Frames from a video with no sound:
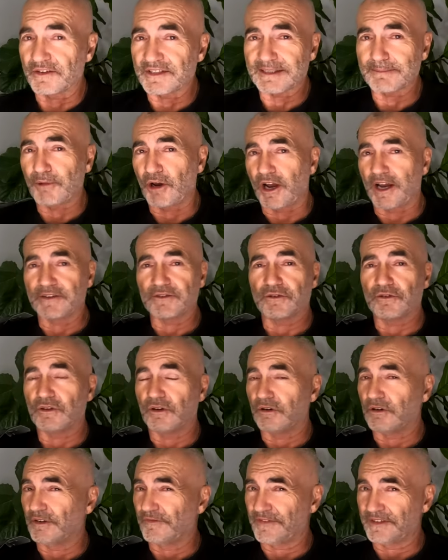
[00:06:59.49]
spinal
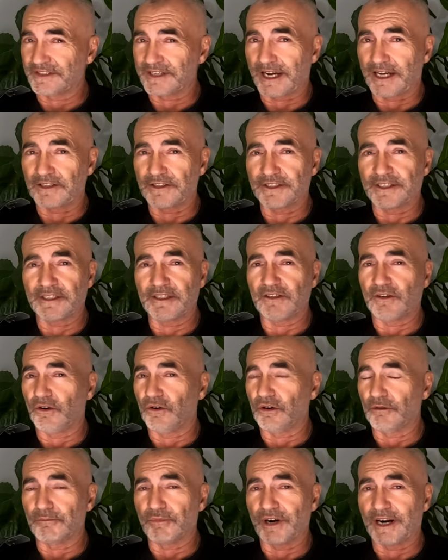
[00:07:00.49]
or a fatality
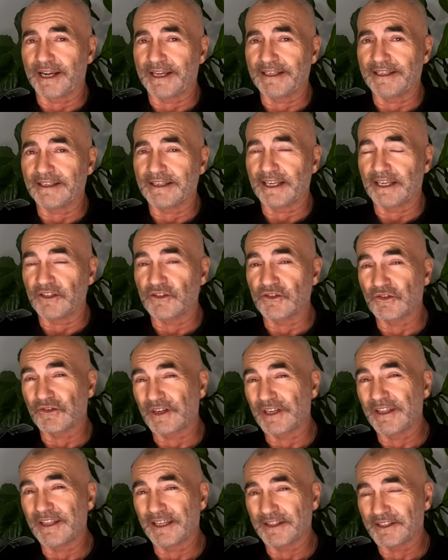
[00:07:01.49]
or a brain
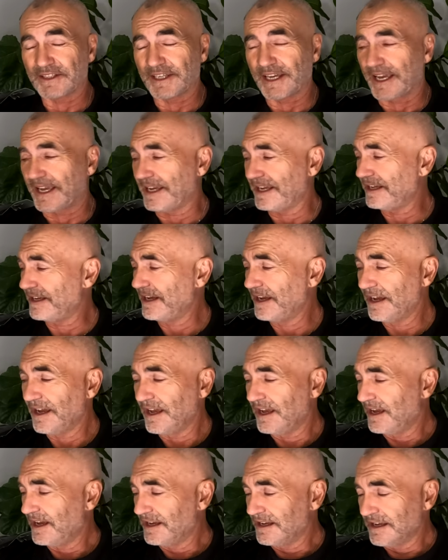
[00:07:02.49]
injury the other day,
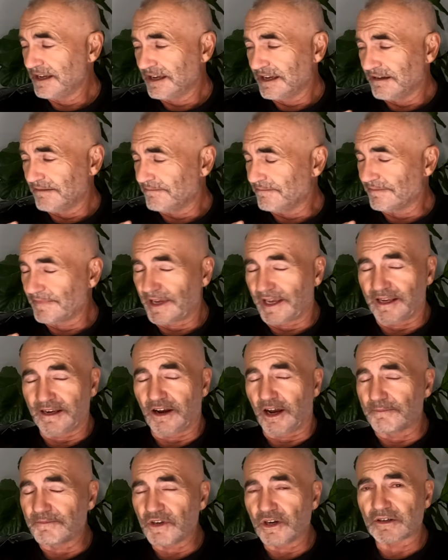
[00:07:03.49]
mate,
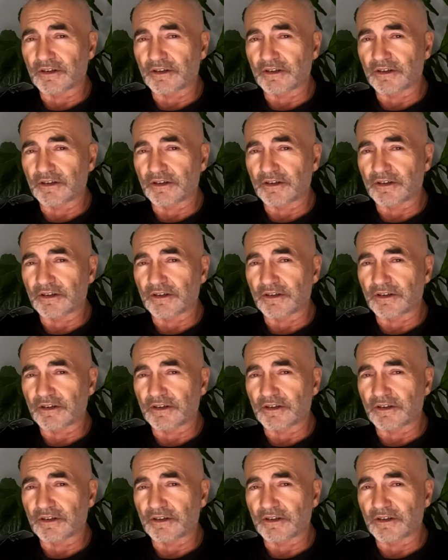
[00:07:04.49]
I'm